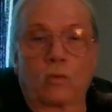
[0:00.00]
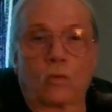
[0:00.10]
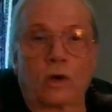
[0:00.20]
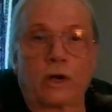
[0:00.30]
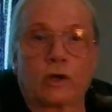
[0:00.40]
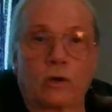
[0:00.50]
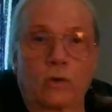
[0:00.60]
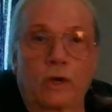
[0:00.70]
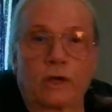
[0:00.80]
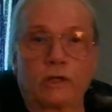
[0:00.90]
want to
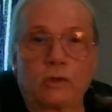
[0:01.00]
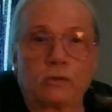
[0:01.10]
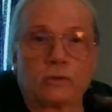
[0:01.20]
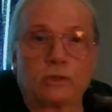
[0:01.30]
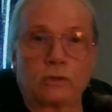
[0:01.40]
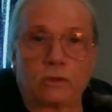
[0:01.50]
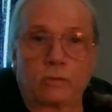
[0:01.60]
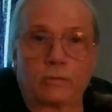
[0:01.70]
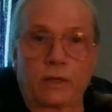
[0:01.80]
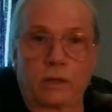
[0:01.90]
go on
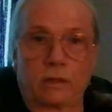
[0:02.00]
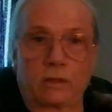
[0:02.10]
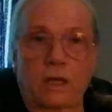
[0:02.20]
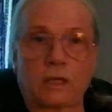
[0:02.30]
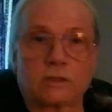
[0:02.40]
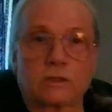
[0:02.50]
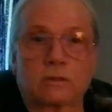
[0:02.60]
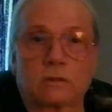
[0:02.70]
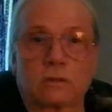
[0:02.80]
YouTube, eh, that's